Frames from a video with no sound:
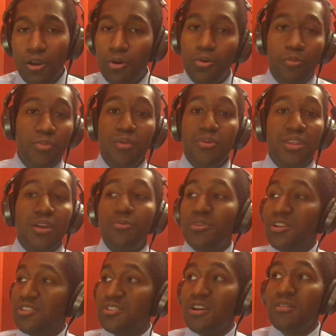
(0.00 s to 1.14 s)
or maybe they want
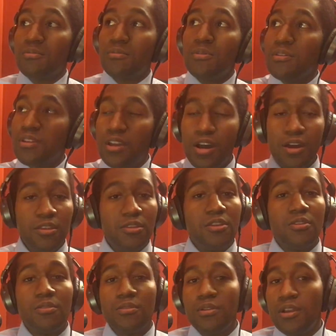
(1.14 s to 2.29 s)
to start cutting
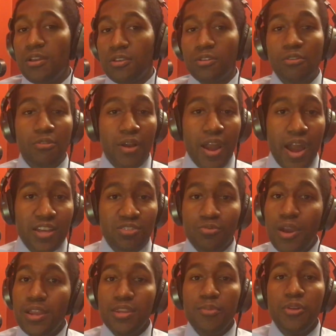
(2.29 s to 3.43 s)
their grass
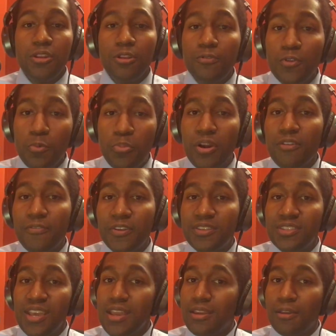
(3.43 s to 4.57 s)
right in the middle of your perfect
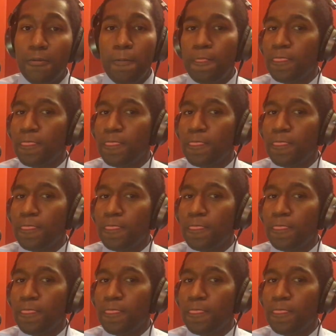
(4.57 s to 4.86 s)
take.